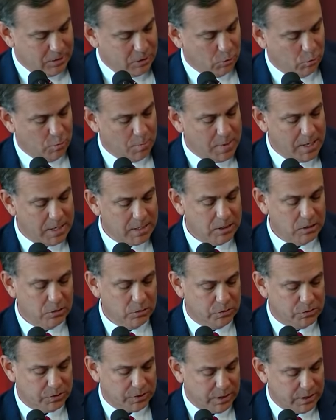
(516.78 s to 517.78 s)
The remaining
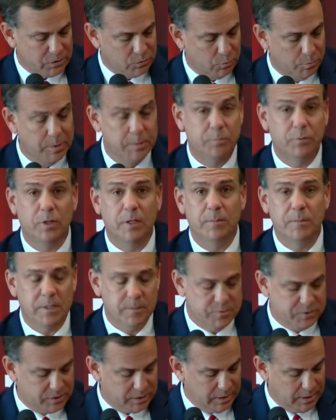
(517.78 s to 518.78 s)
new seats will be
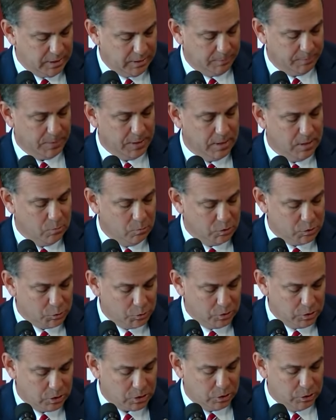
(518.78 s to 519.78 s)
premium seating, which
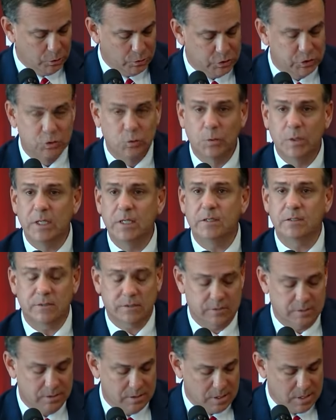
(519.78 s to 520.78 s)
will include
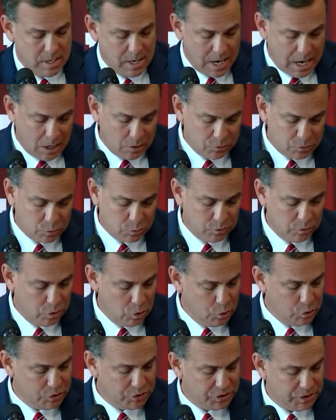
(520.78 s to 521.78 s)
suites, outdoor
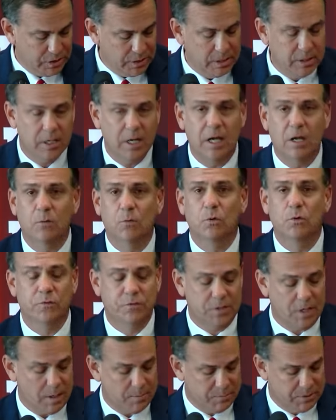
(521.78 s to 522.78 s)
low seating, and
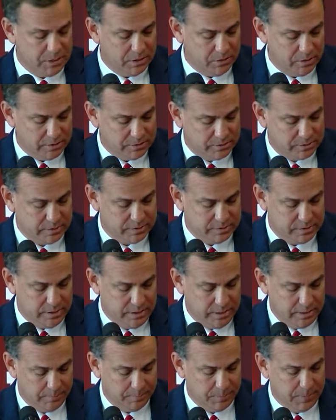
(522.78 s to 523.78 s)
rooftop terrace
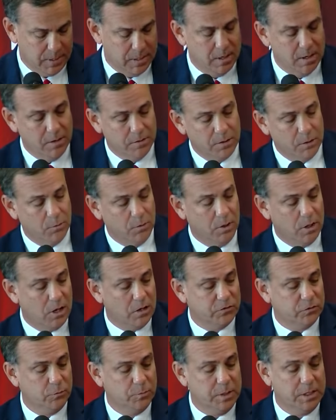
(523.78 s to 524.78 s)
seating. There will
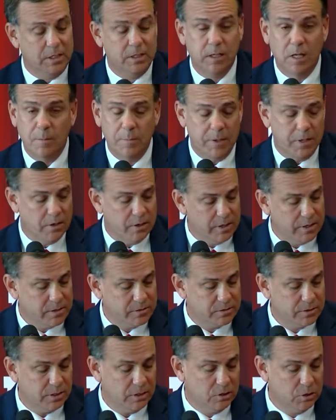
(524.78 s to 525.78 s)
also be club
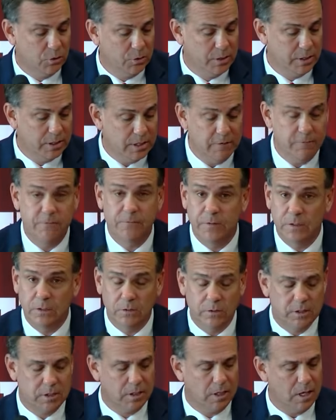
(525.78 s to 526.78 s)
areas, including a
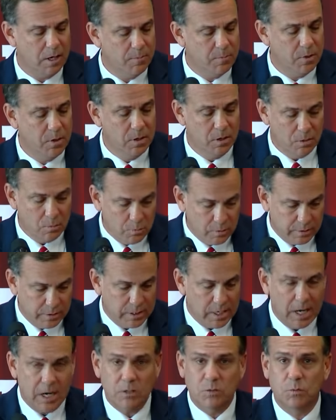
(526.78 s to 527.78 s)
field club where the
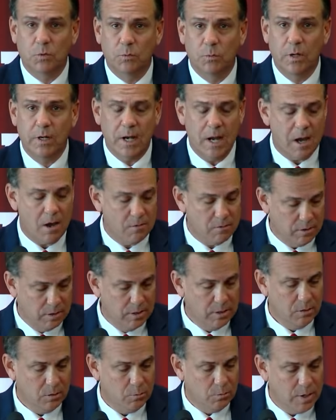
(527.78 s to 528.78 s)
guys will run out
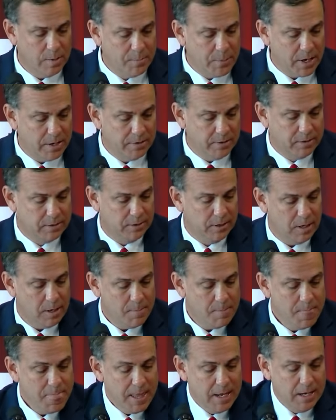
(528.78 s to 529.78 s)
right by the
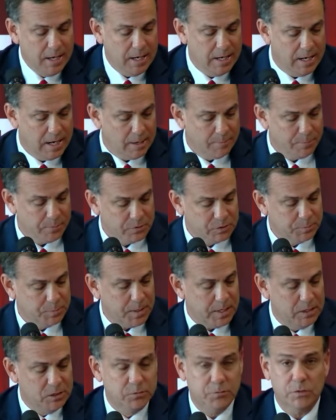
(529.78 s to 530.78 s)
club, and ample
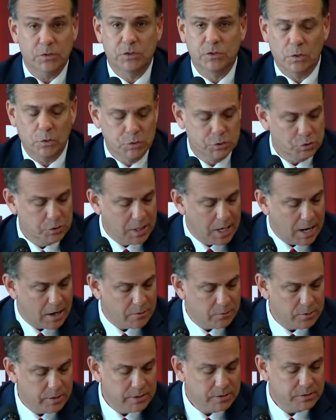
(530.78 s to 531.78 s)
space for social
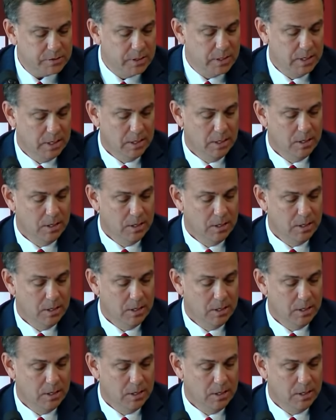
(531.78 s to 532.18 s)
gatherings,